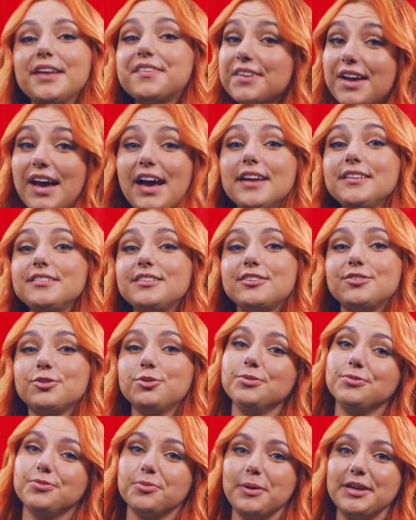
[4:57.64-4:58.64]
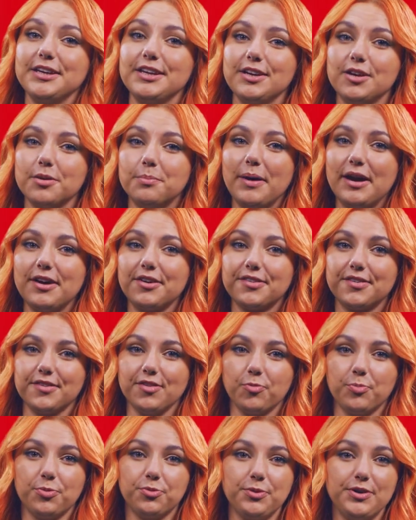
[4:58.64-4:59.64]
It's a handy tool for making
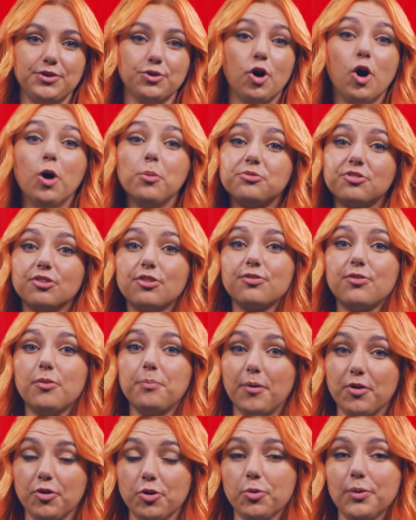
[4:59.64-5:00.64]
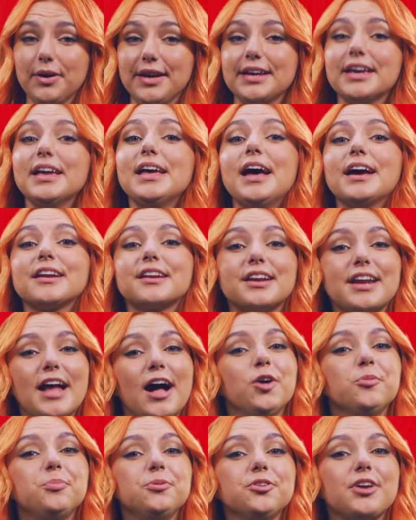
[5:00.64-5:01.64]
comparisons between your options for borrowing and can
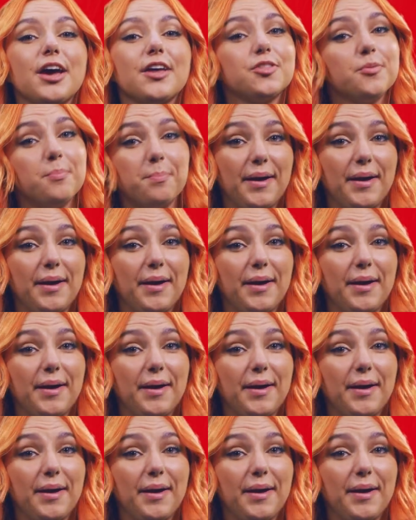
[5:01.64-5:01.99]
help you get the